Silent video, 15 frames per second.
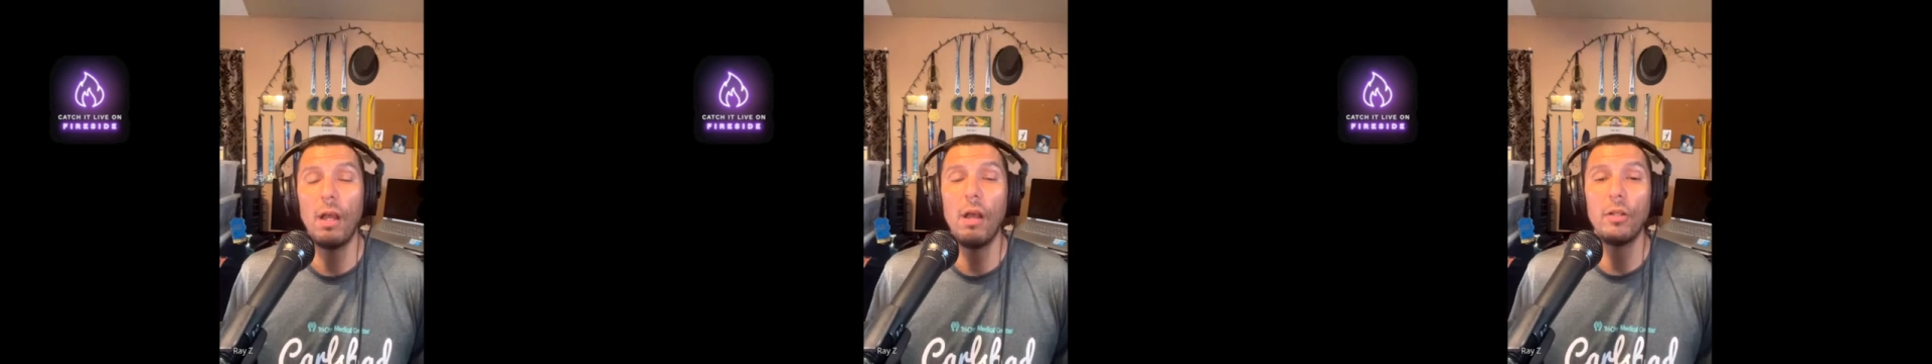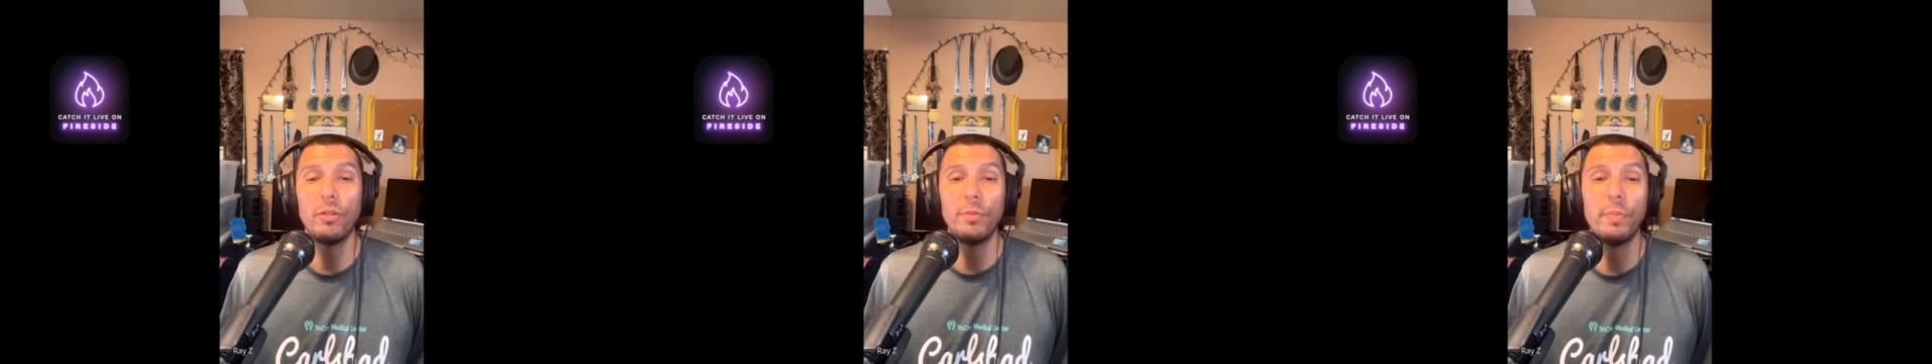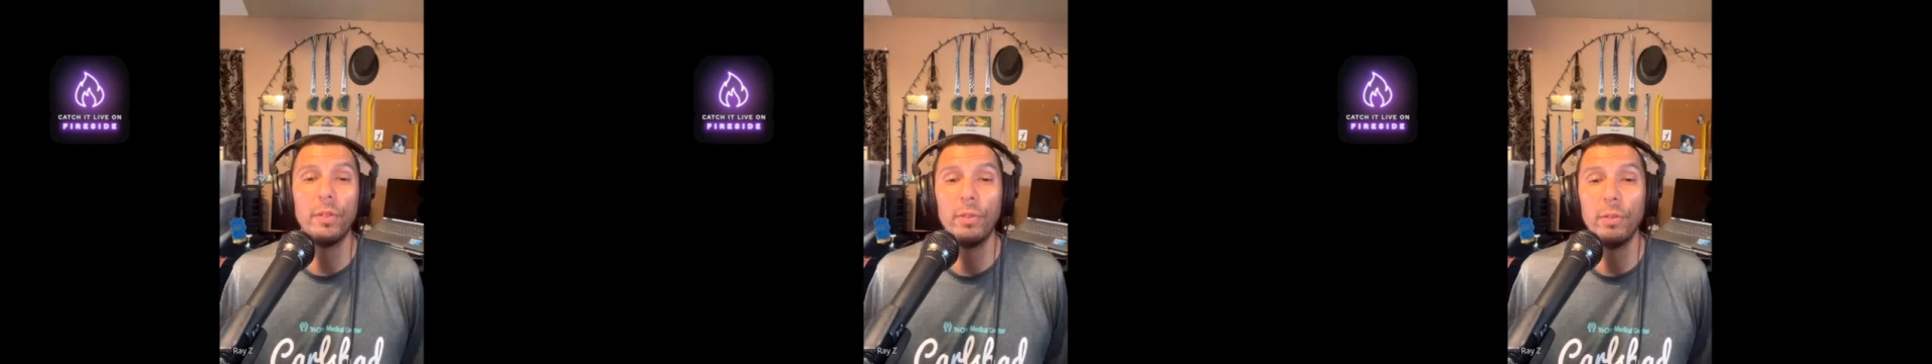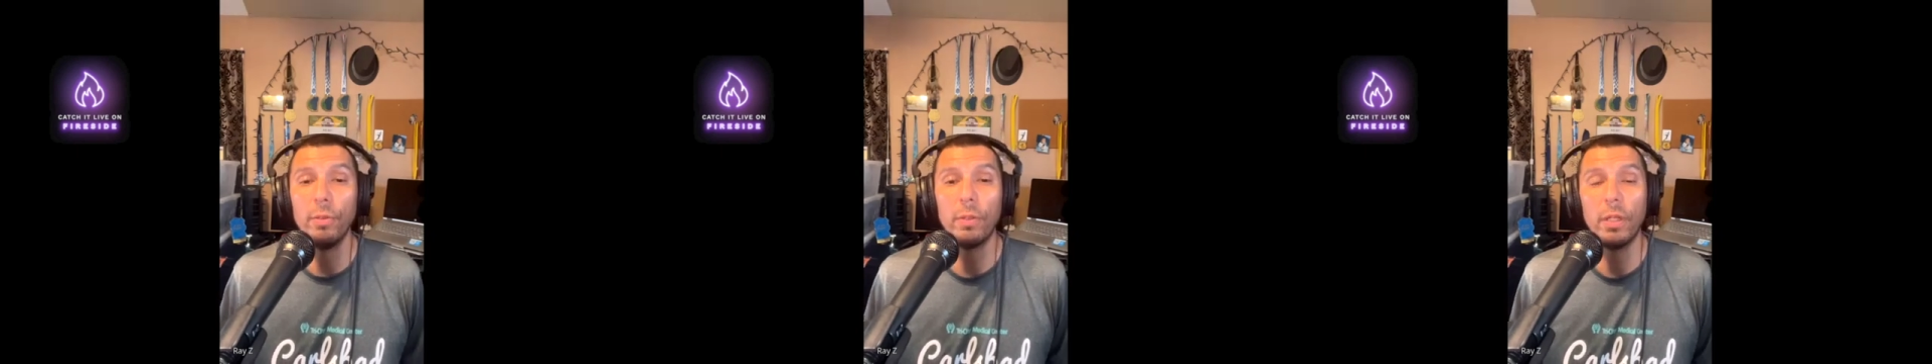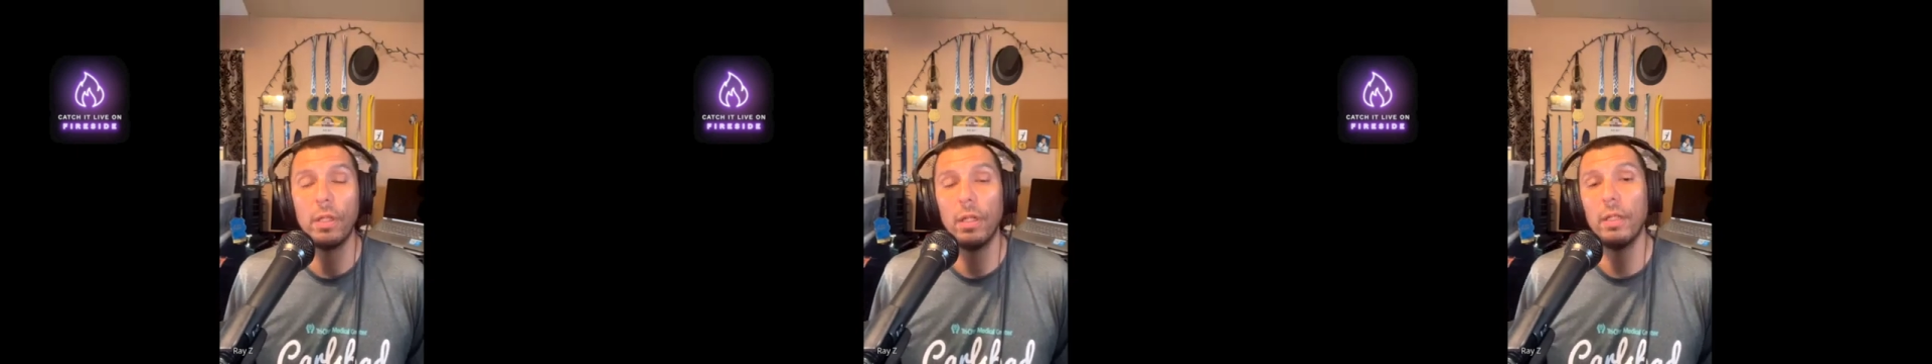
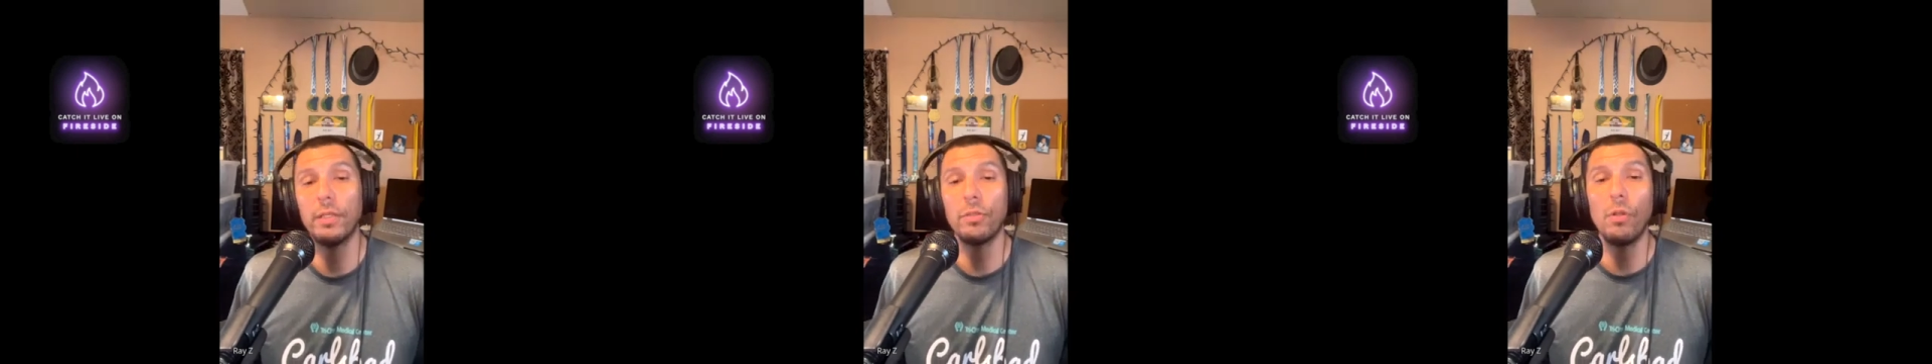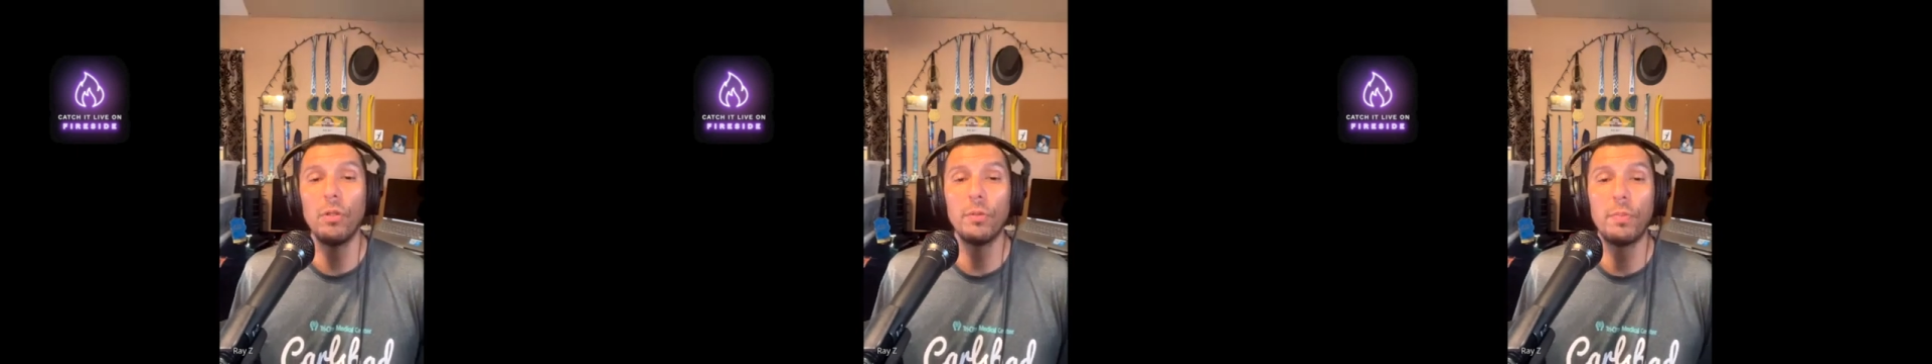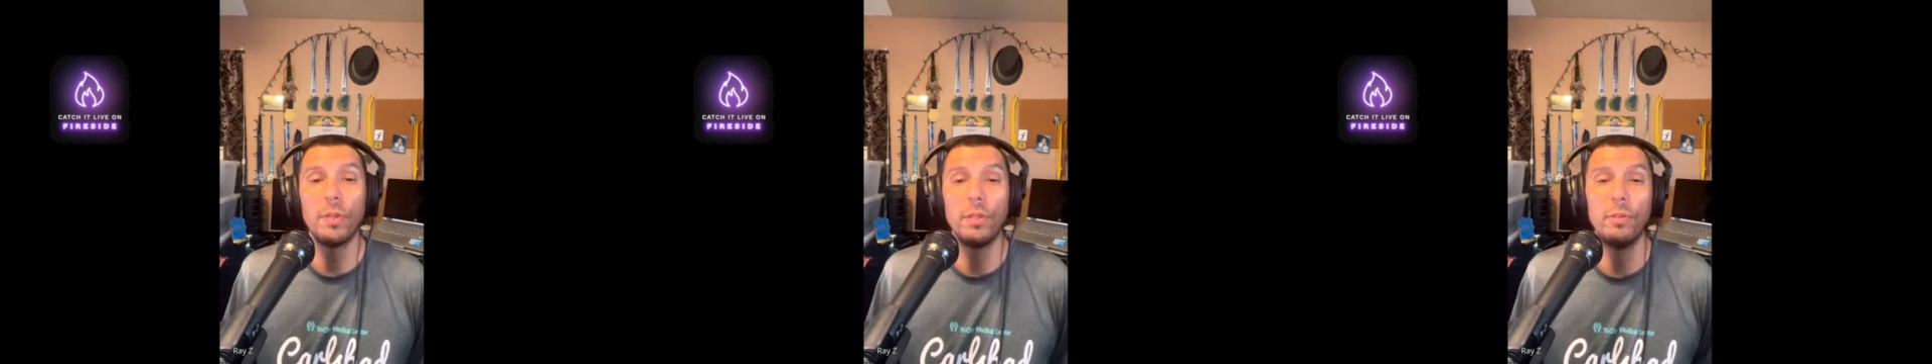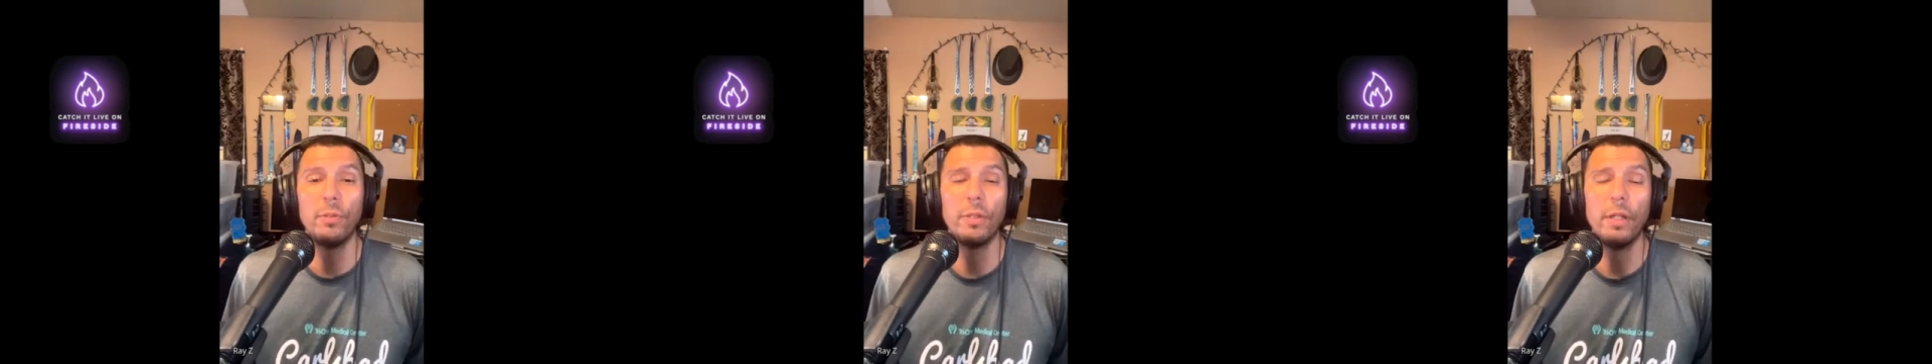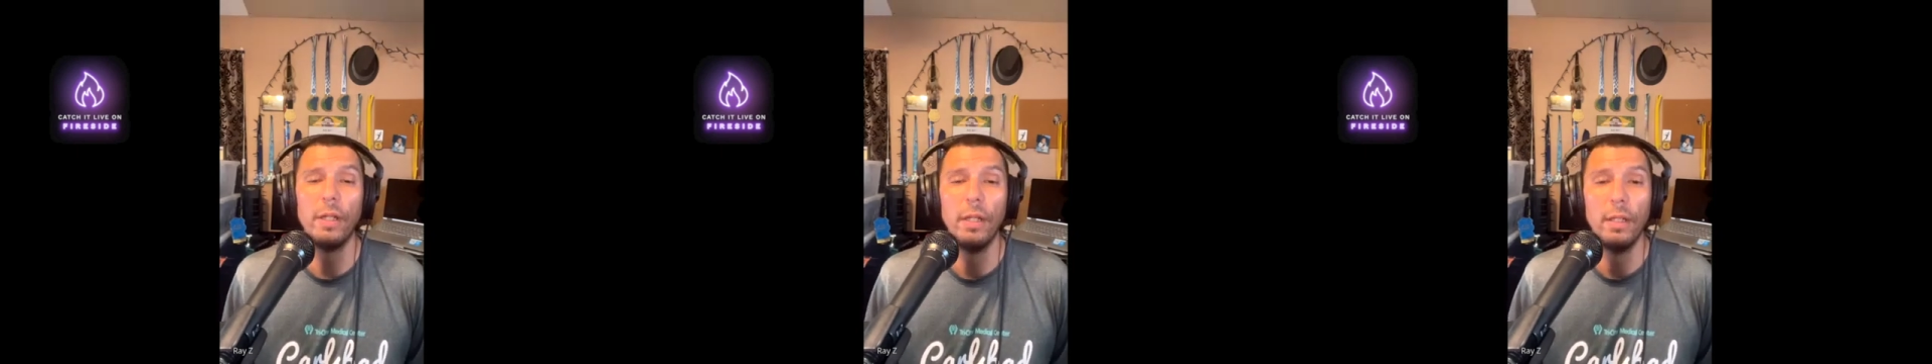entrepreneur, a
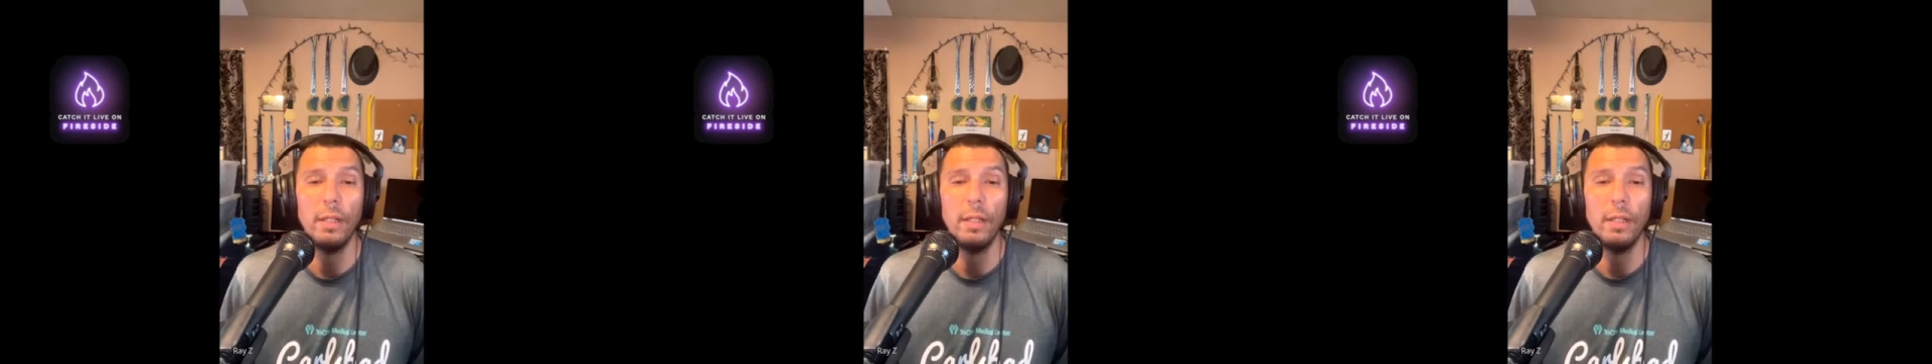solopreneur.